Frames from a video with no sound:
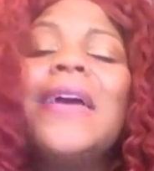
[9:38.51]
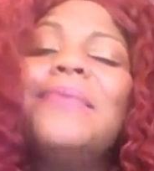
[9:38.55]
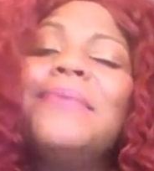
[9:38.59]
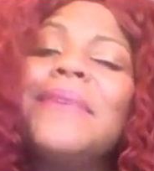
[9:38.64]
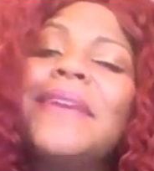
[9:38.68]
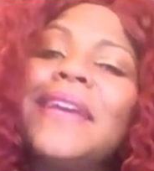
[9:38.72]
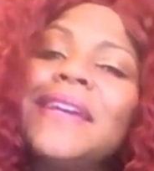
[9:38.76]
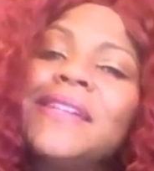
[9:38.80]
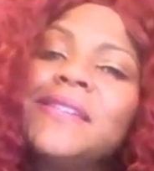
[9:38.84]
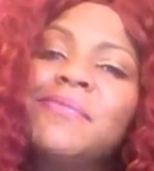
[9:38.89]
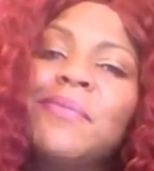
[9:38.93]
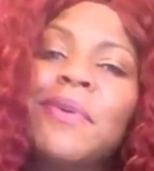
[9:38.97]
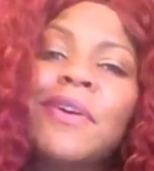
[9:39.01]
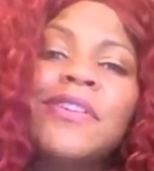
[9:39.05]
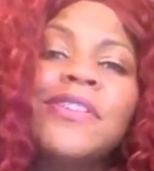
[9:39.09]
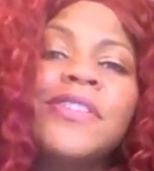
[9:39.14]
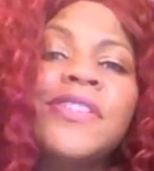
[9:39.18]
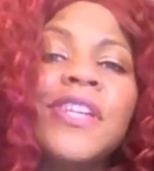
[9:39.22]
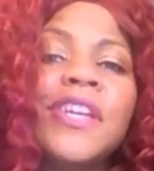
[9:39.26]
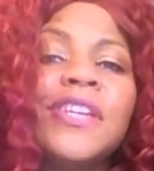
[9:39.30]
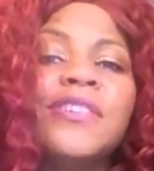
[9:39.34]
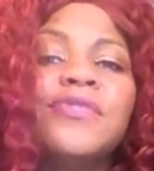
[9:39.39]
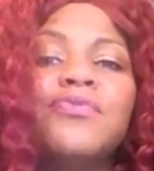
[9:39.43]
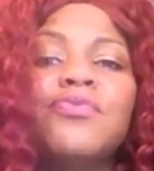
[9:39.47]
because
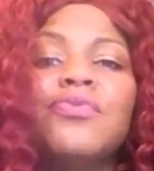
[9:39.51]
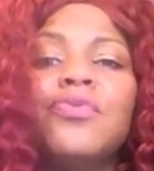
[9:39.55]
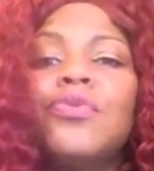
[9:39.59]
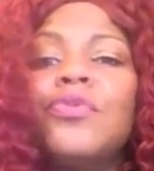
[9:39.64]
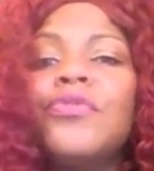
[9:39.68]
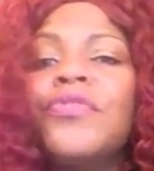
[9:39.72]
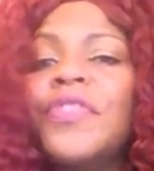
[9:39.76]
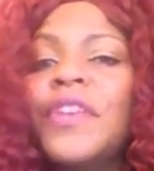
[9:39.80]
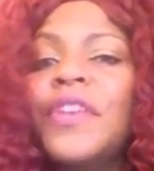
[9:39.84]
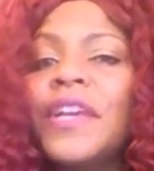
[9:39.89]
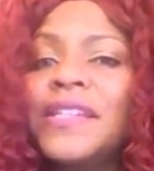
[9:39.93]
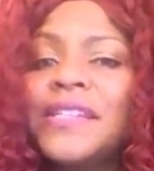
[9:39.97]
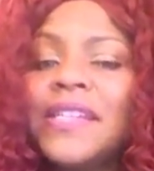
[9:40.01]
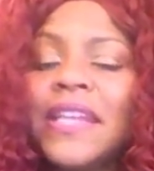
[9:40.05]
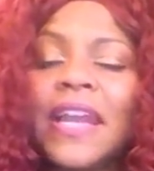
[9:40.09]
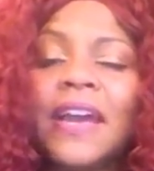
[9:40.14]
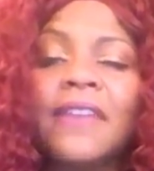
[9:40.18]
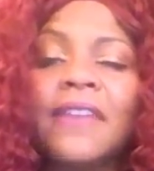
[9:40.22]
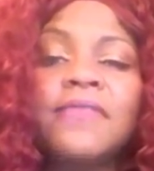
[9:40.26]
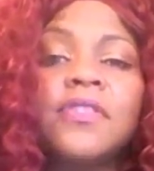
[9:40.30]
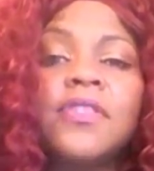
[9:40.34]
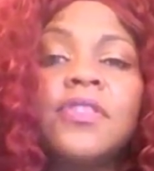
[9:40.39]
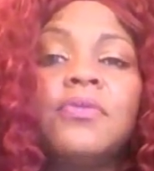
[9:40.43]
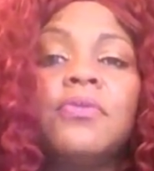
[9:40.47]
Mars does rule things that
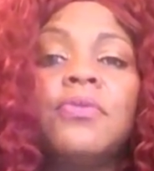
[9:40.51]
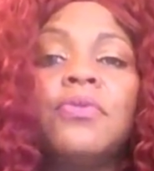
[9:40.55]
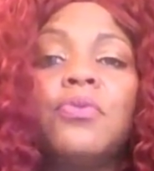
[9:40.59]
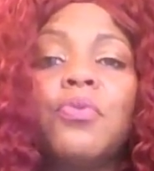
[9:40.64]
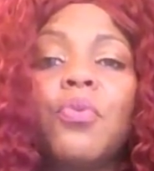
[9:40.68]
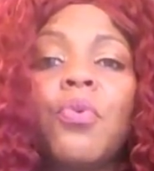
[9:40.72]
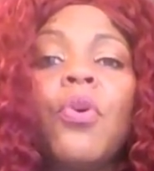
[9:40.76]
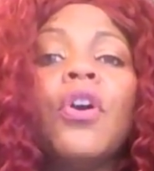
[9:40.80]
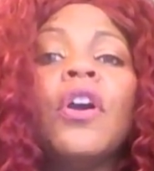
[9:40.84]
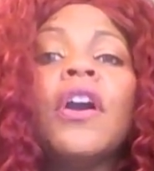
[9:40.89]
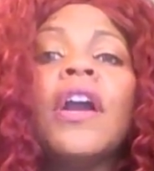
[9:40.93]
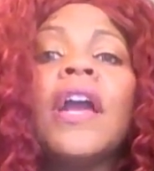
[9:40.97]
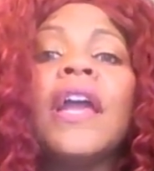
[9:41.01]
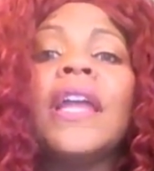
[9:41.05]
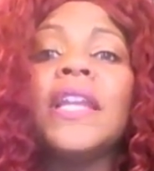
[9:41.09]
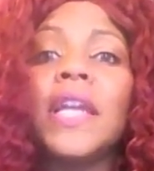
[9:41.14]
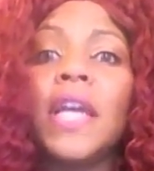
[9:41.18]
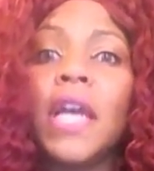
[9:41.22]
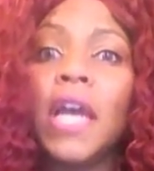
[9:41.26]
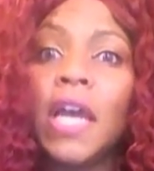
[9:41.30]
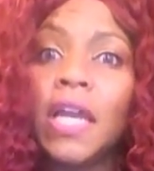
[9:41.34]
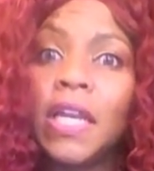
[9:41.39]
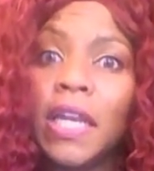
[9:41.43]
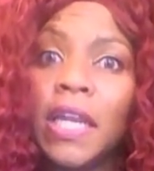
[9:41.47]
have to do with war,
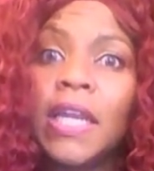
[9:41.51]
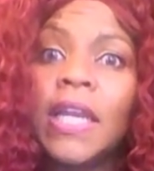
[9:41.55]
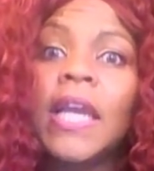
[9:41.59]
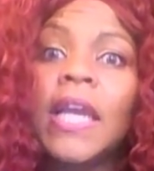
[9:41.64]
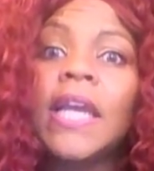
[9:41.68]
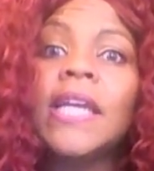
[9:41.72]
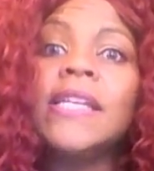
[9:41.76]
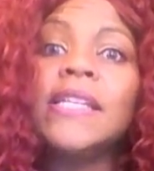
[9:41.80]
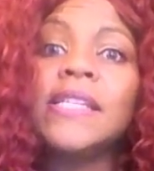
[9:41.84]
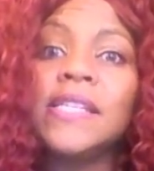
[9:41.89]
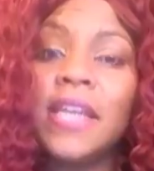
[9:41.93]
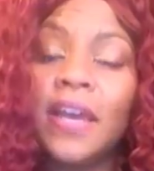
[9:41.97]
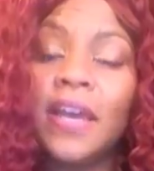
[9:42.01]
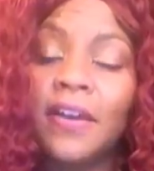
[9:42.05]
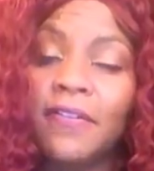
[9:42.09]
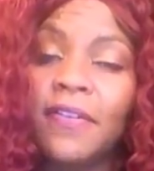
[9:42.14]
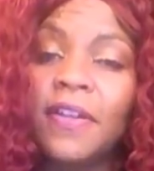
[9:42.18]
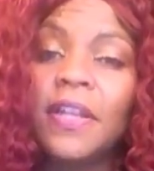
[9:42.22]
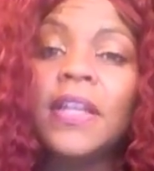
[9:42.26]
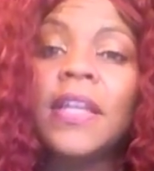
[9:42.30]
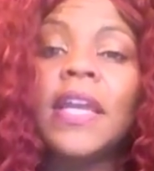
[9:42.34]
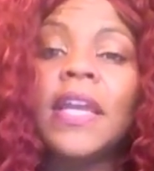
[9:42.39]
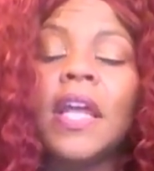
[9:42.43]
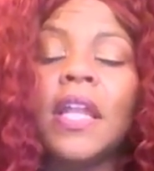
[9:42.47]
and cutting is
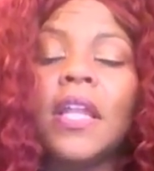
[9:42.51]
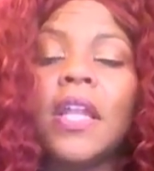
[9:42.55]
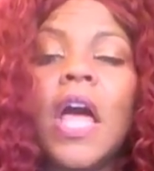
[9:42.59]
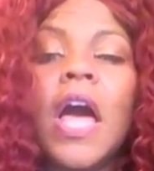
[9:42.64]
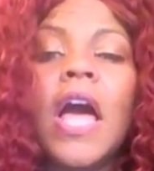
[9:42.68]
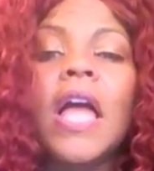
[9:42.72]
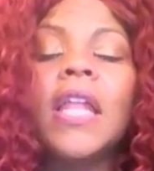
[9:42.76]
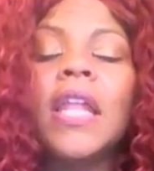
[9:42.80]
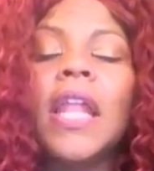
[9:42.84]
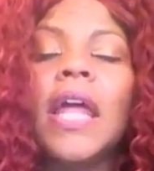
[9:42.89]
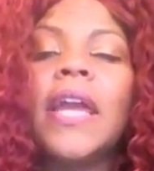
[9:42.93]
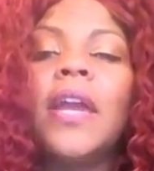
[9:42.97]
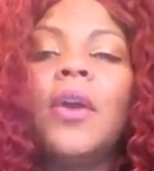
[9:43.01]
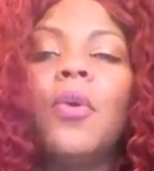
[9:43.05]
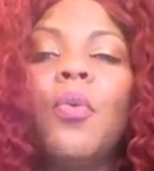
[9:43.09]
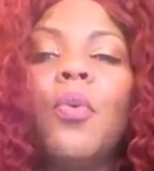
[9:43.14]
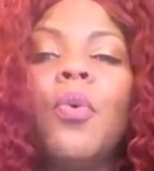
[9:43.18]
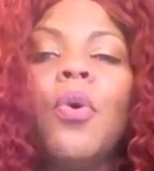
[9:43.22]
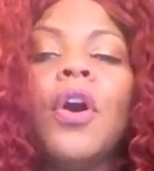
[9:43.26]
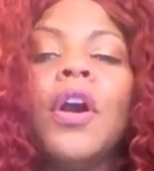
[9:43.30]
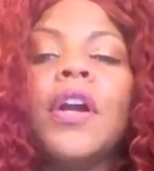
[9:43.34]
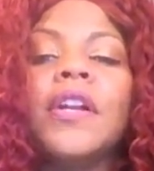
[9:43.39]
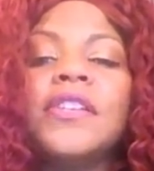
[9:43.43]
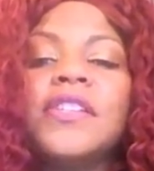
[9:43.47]
definitely a lot like
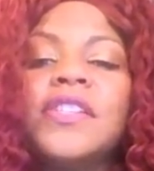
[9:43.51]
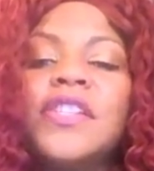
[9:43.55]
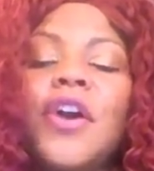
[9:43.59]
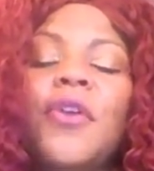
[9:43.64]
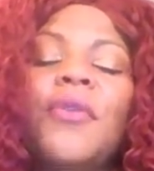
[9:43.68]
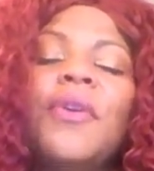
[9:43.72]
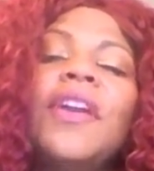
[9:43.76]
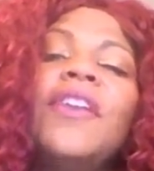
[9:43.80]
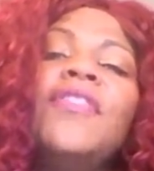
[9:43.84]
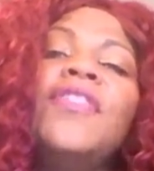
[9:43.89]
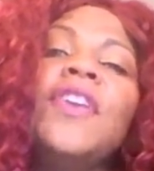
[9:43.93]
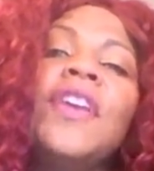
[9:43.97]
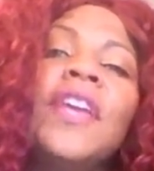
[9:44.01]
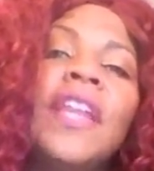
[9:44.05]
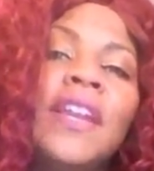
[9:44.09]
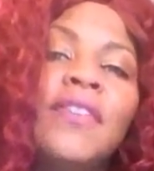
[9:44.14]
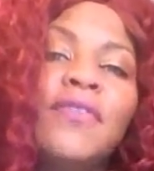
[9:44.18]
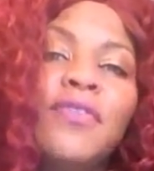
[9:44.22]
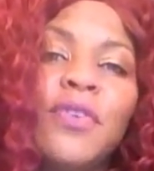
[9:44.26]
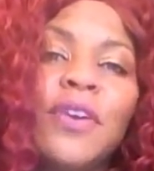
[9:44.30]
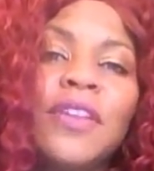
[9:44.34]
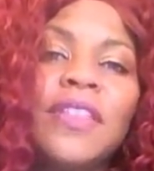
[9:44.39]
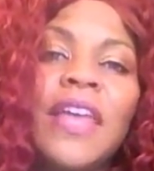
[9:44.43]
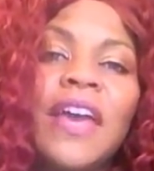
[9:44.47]
war. So if you can
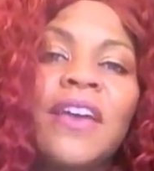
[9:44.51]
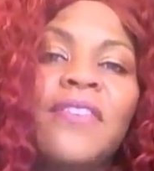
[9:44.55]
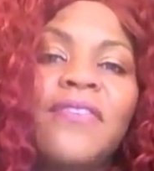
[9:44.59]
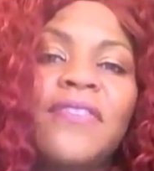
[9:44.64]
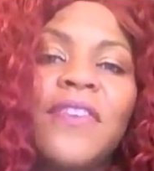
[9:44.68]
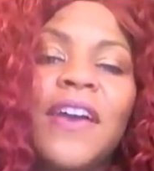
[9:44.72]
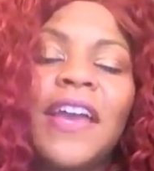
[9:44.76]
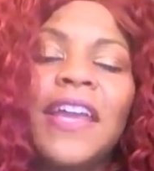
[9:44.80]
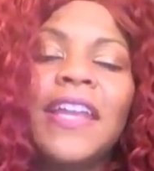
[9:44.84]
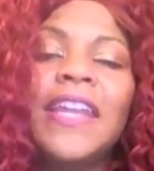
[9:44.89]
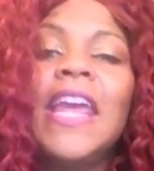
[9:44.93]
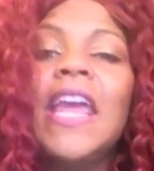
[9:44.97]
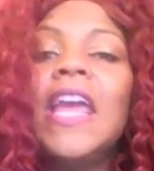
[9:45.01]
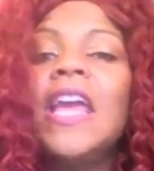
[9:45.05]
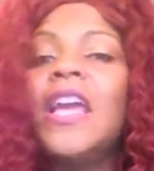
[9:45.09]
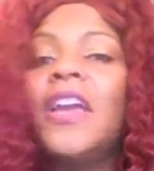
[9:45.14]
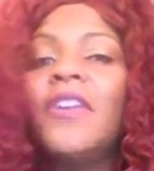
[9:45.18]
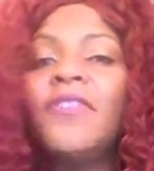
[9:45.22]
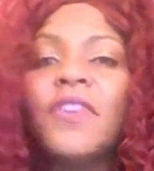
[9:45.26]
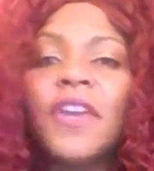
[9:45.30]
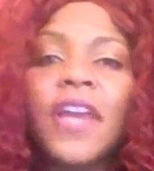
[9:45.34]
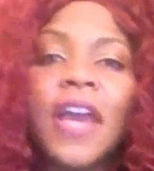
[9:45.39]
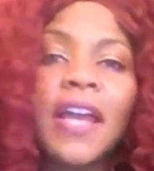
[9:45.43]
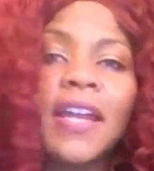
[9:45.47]
avoid that, fine.
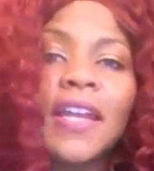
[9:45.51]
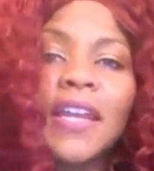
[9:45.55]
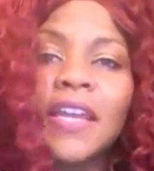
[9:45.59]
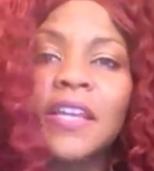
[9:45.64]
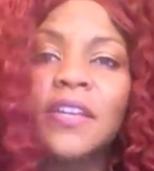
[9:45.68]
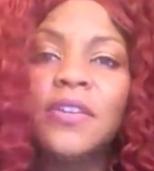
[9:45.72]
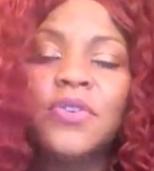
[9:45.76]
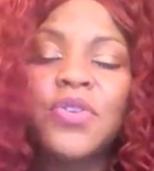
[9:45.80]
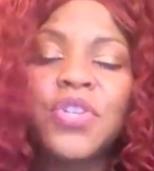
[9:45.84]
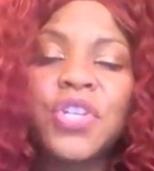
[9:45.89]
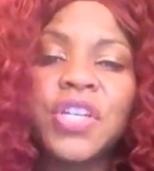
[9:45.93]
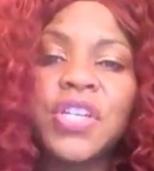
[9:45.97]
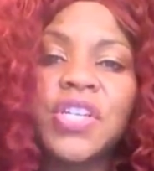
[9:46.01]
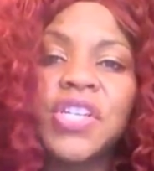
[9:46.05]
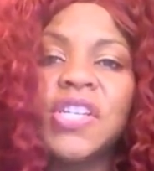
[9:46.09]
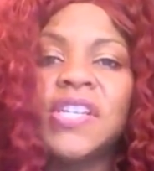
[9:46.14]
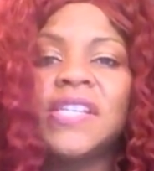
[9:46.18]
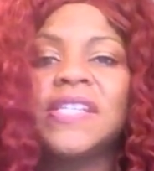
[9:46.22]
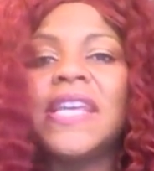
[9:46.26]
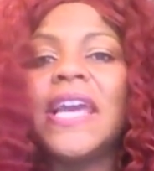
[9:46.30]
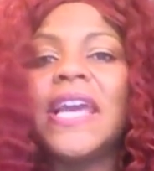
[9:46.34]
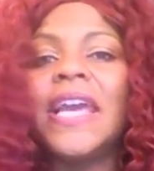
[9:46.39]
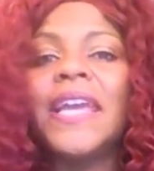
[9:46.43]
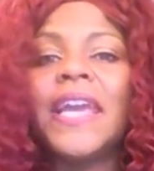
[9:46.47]
If you got to get new
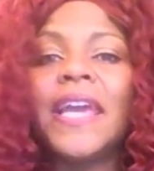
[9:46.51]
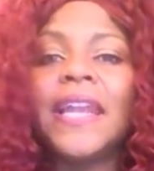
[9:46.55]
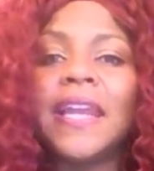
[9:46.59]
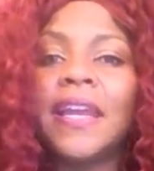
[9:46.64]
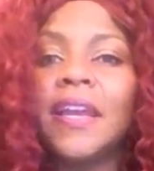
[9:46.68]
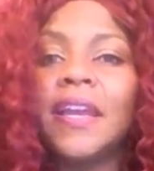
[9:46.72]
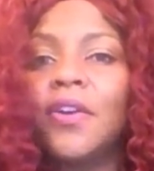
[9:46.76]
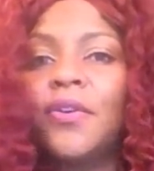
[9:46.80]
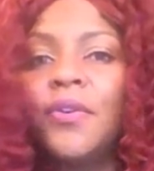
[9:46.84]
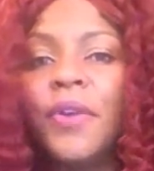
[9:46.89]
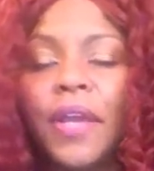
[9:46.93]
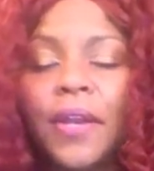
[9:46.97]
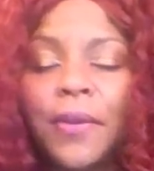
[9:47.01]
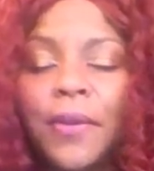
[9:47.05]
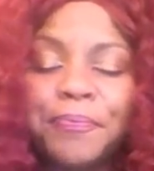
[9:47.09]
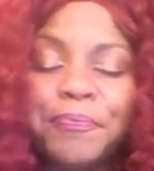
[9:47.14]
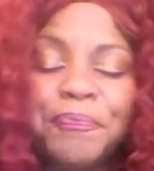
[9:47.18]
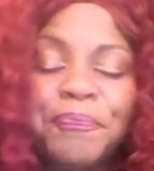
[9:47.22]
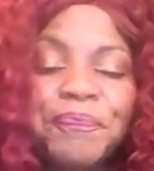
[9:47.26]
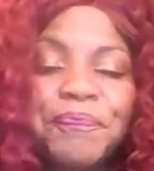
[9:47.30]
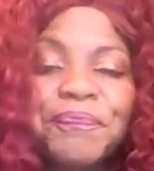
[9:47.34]
chi-chis, I get it, go get them.